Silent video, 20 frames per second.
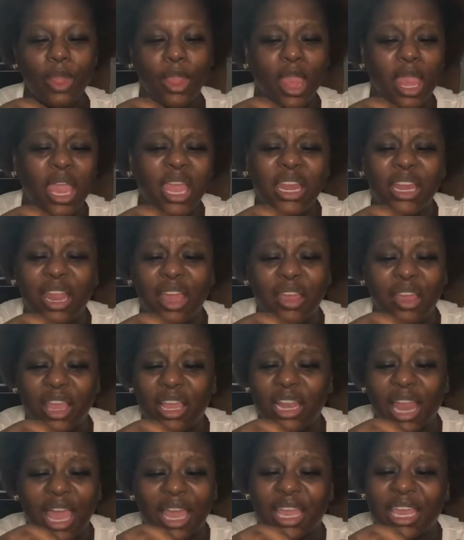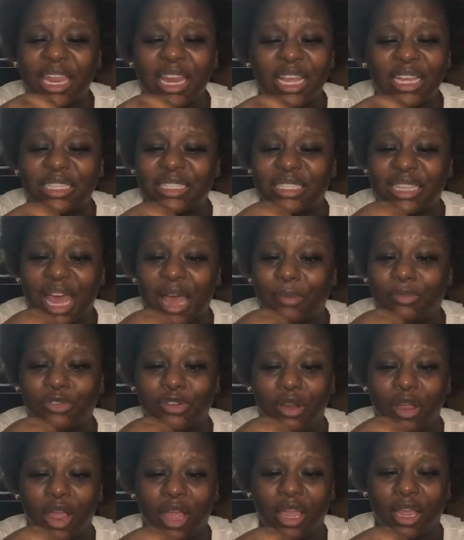he didn't stop
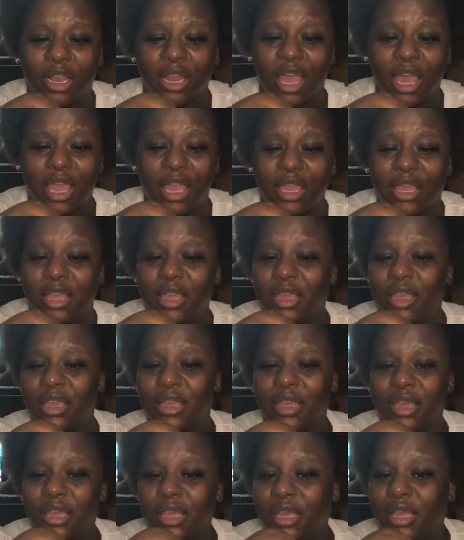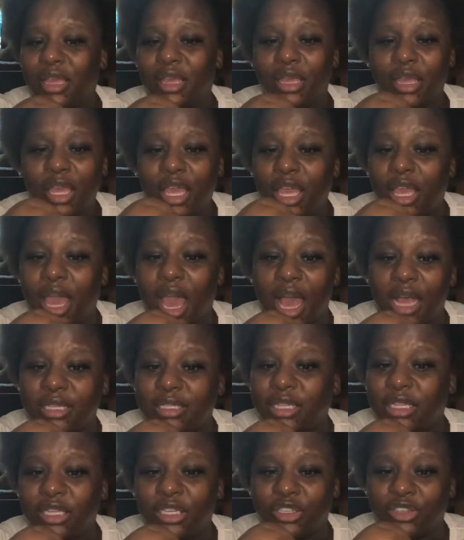trying. Like, he
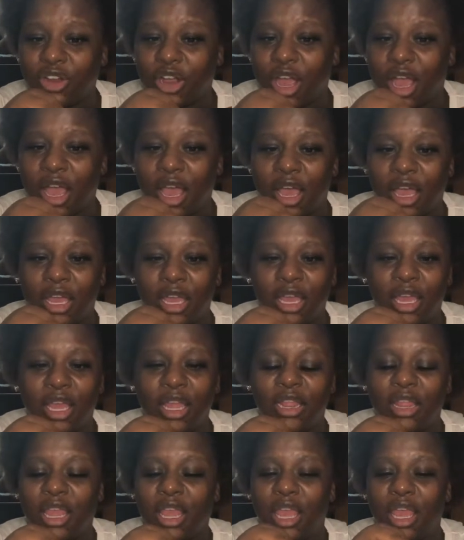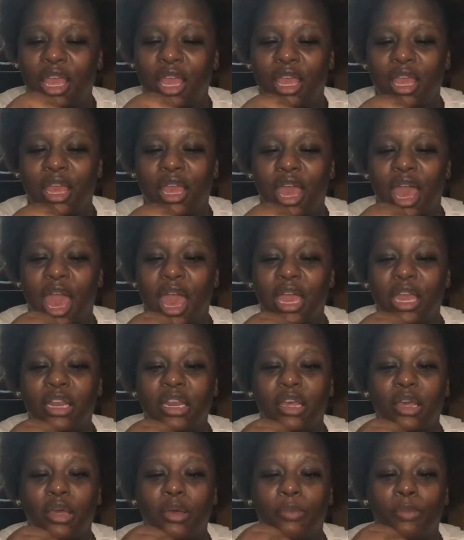constantly tried. And then I
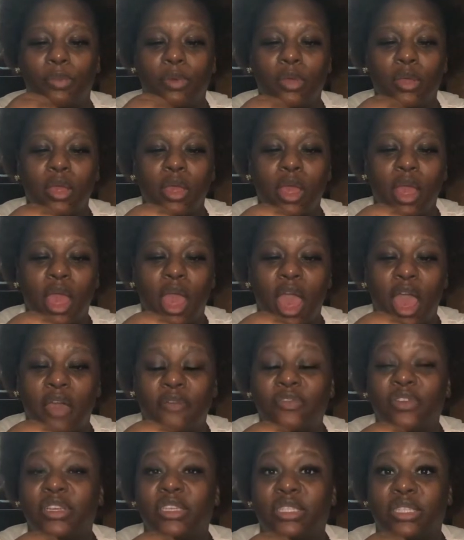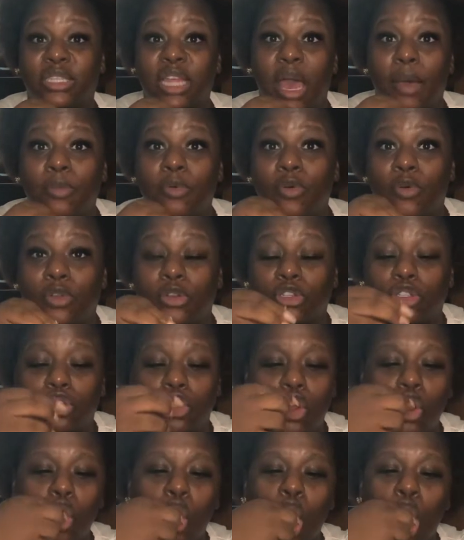ended up having to stop going to
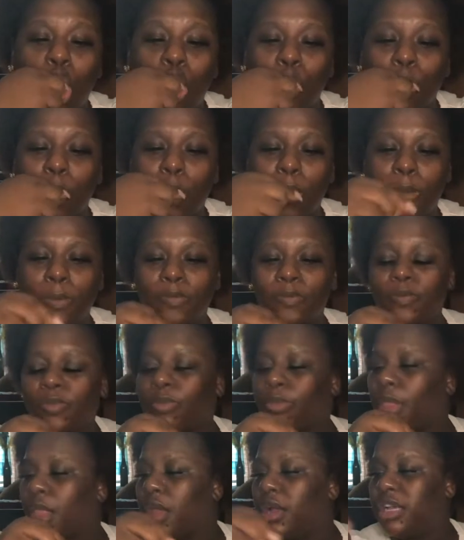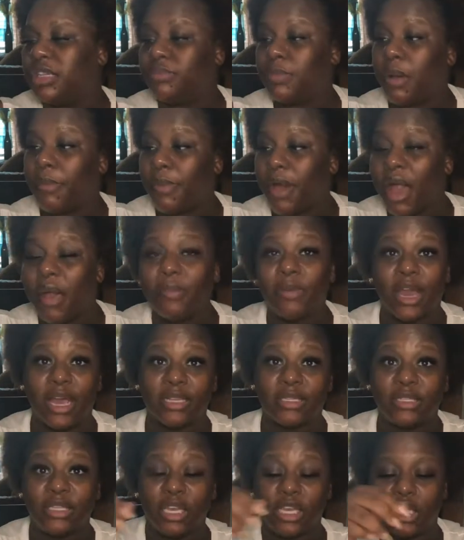school because my mom got
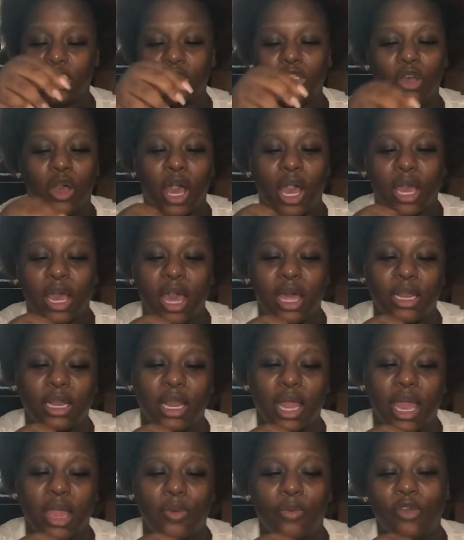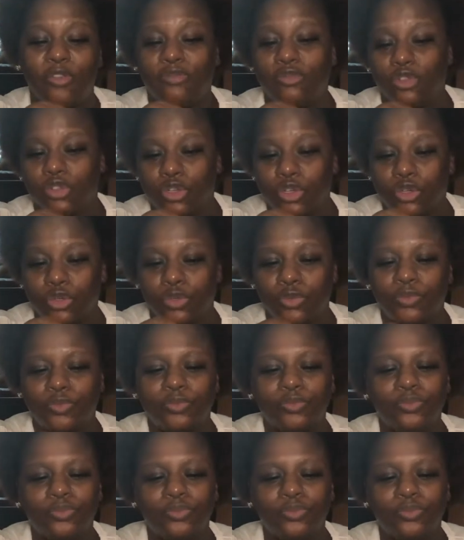sick. So I kind of like withdrew.